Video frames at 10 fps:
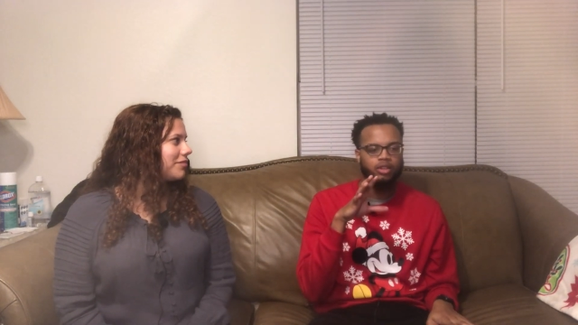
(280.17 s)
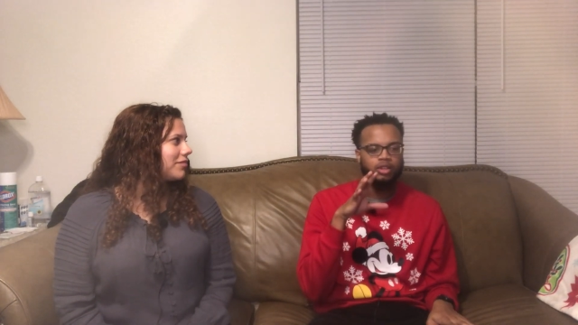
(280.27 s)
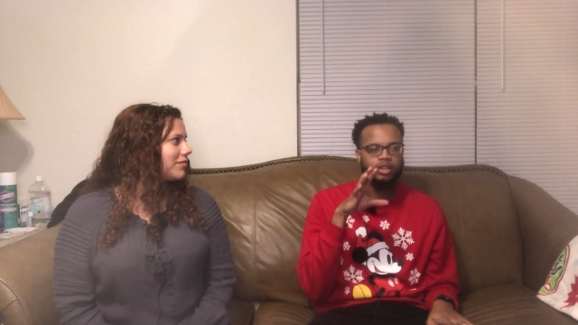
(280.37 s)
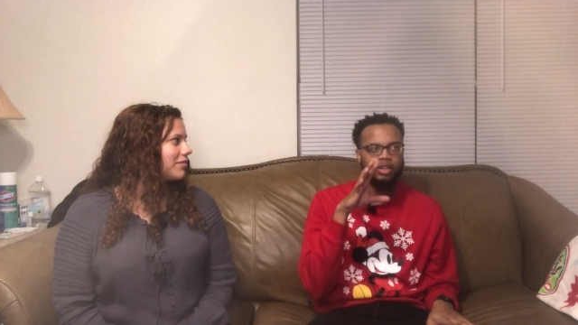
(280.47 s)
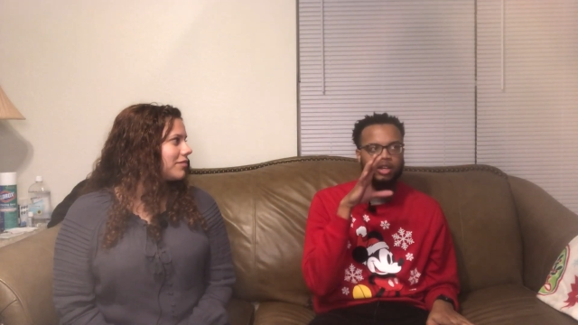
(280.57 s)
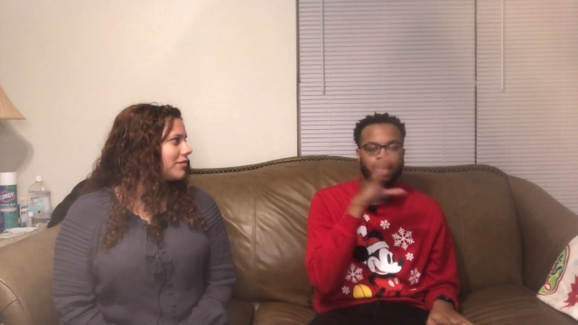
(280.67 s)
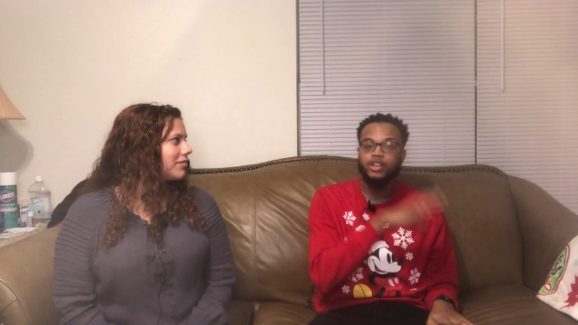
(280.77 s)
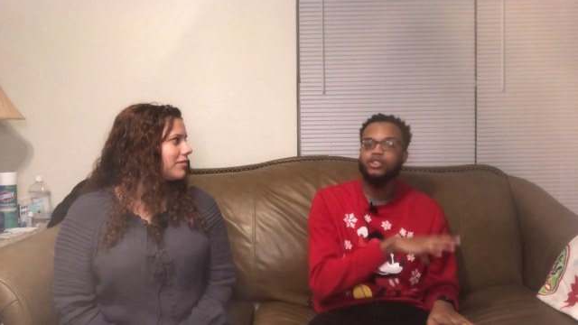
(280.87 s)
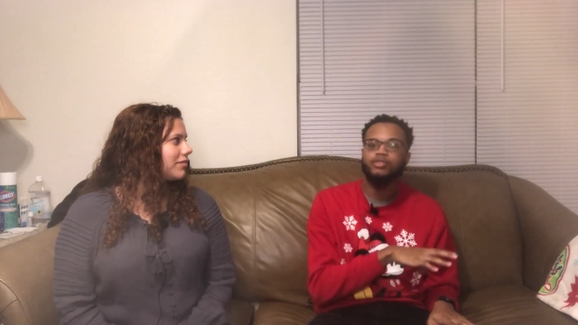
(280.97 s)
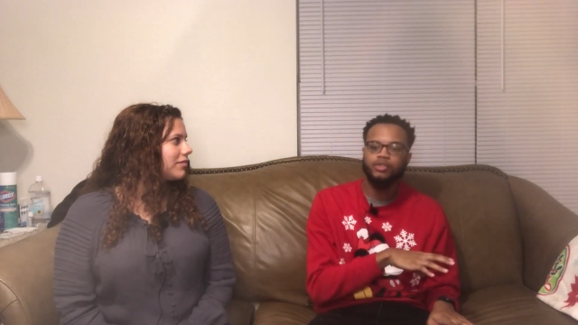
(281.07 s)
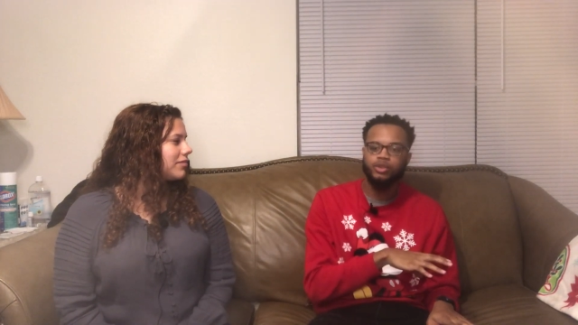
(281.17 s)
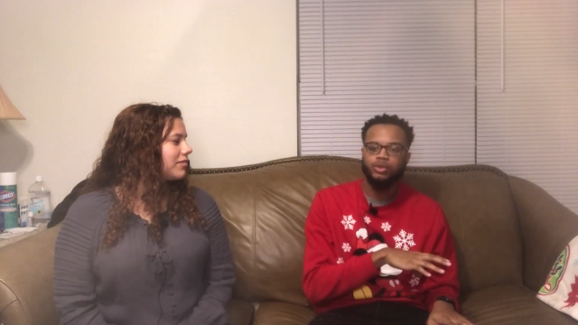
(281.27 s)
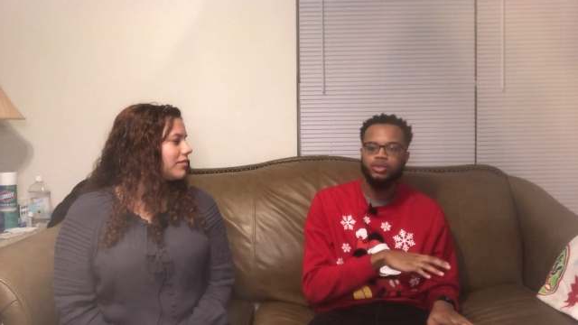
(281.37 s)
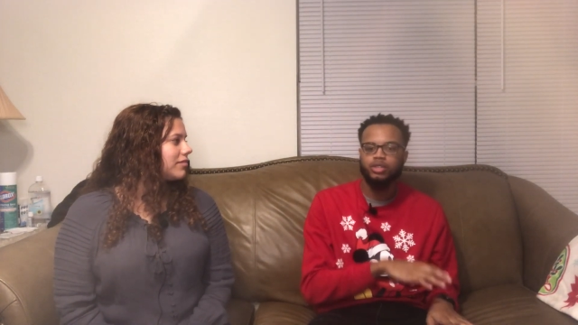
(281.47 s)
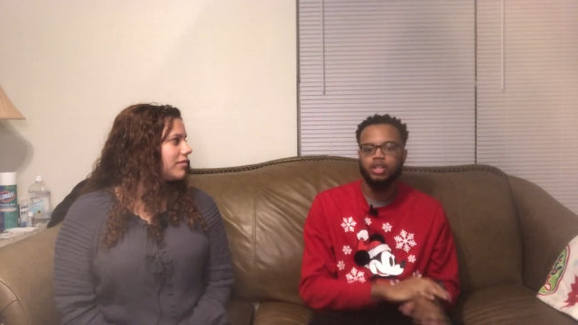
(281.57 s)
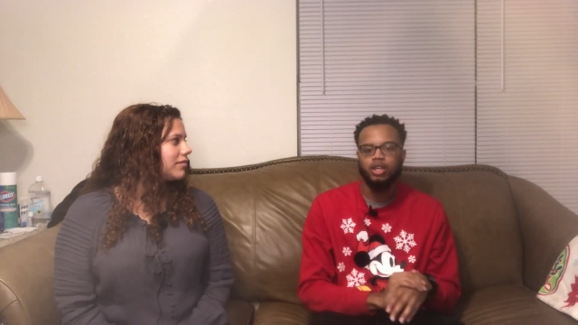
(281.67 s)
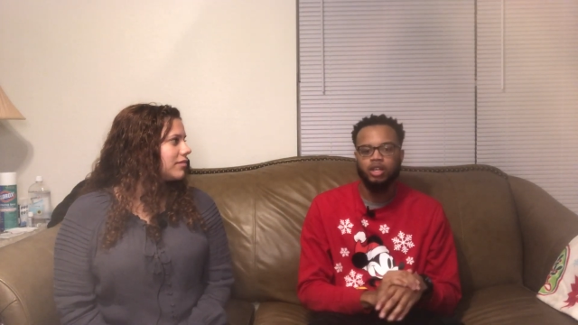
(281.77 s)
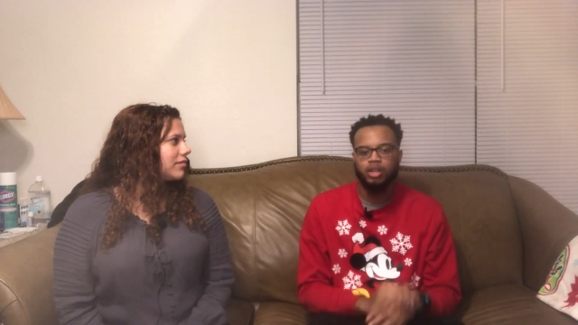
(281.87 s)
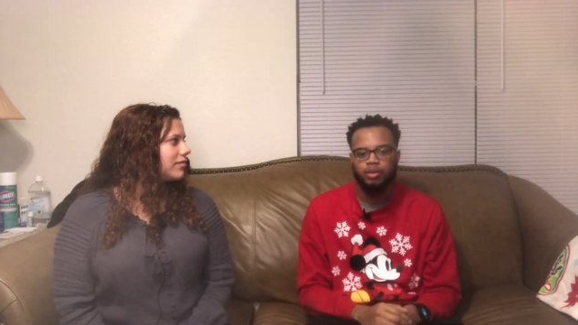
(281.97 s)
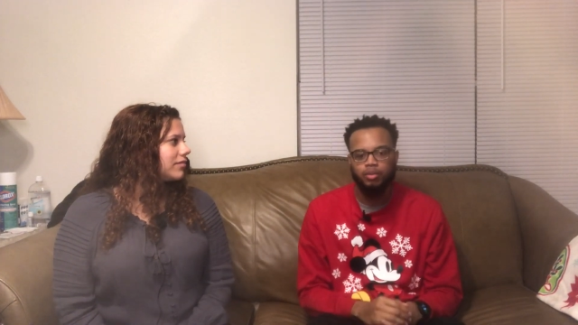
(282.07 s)
Speaker 1: the interviews,
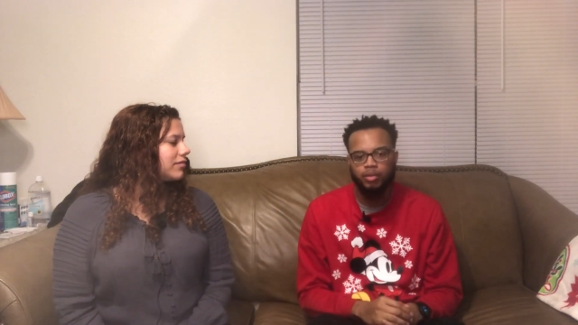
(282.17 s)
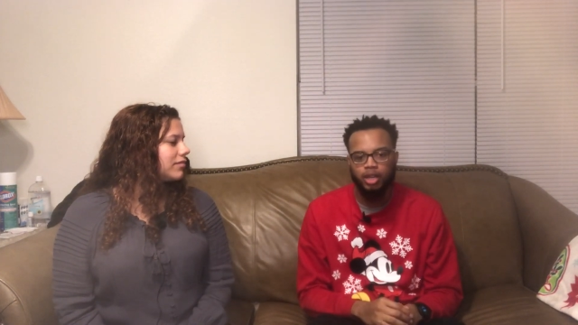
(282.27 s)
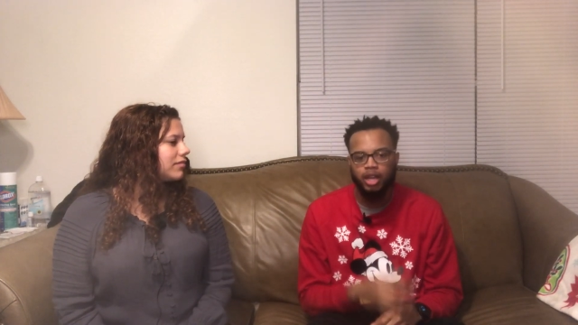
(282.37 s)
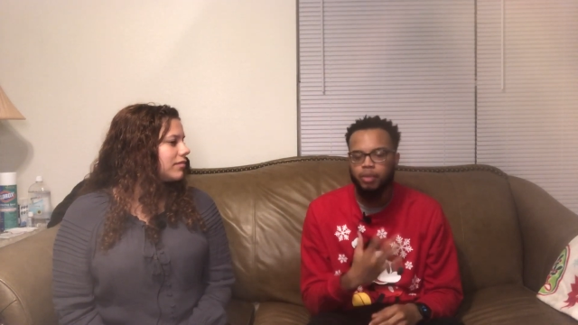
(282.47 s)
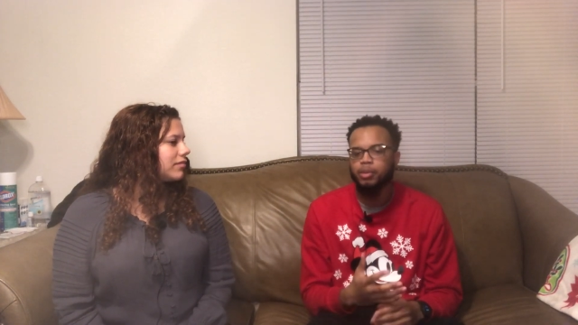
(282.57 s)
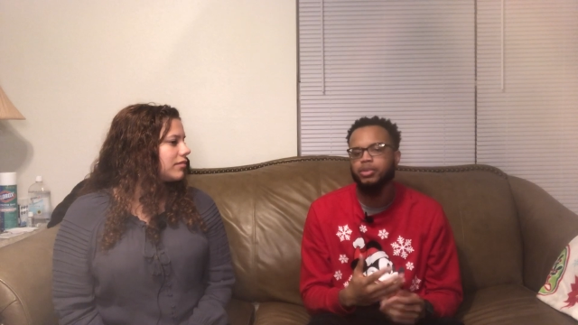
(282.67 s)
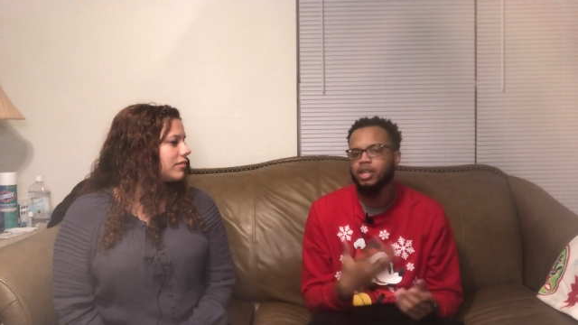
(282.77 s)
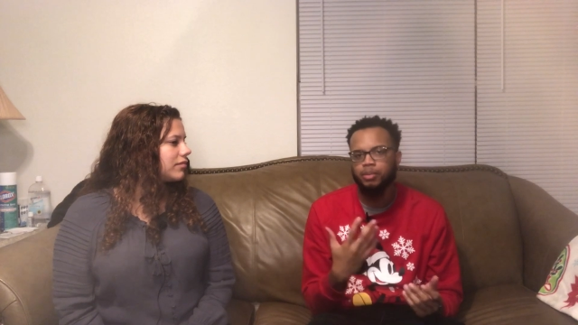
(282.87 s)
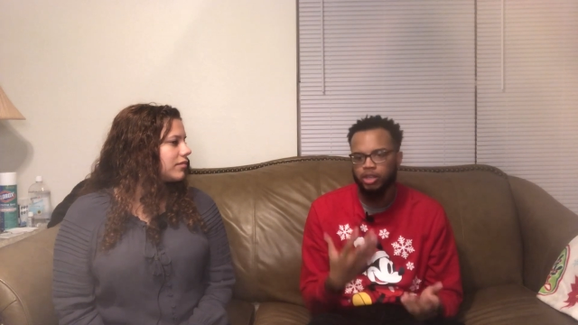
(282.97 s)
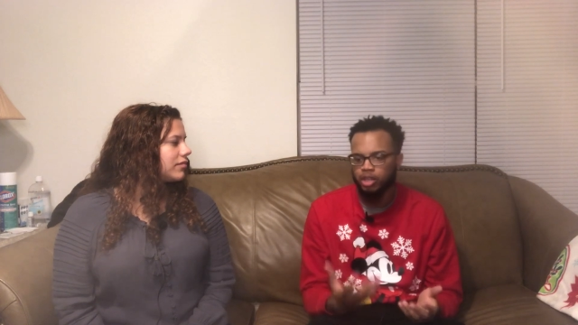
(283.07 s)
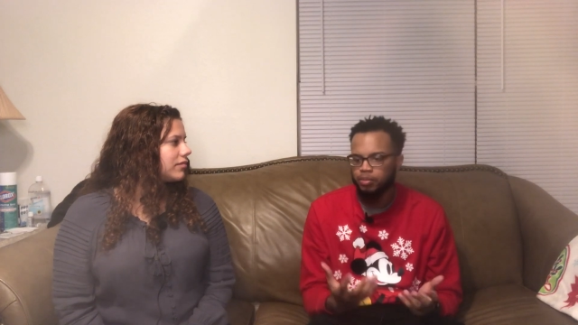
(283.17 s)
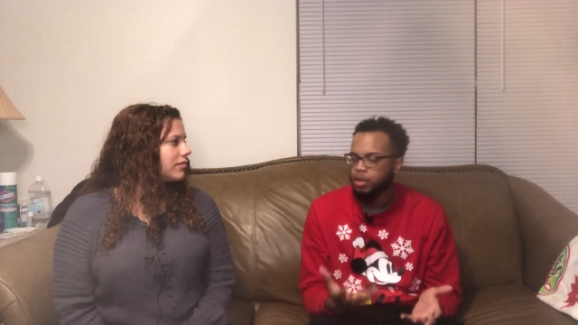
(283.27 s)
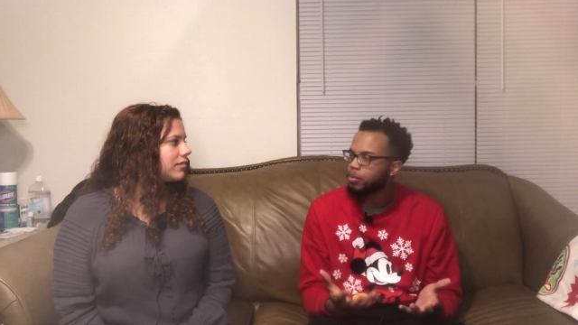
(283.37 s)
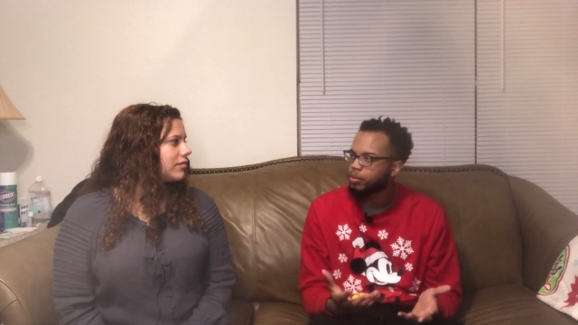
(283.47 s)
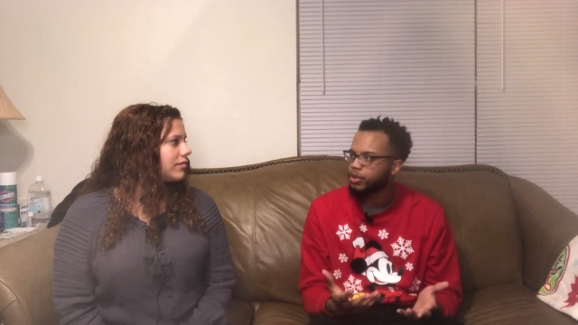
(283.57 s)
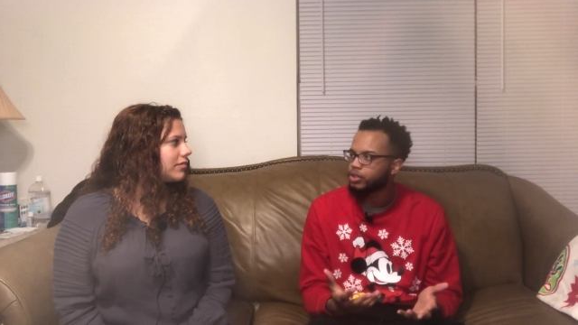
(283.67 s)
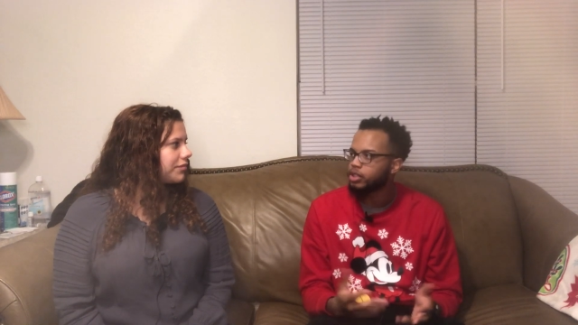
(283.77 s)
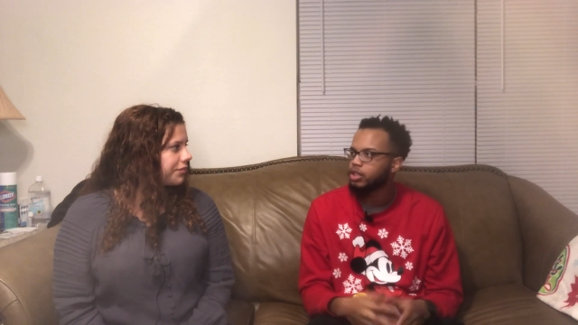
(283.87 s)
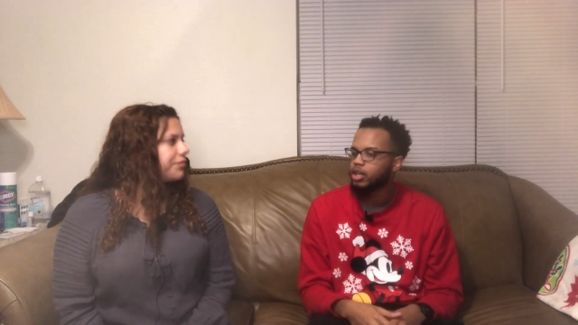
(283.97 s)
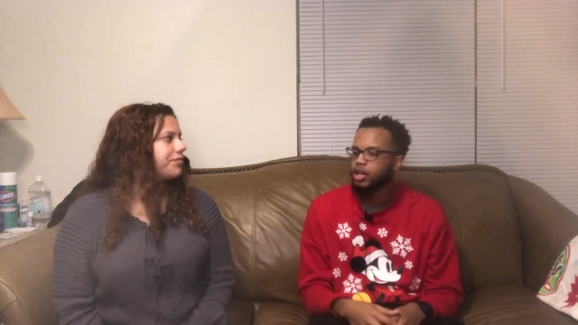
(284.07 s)
um, a lot of people say I'm a good people person,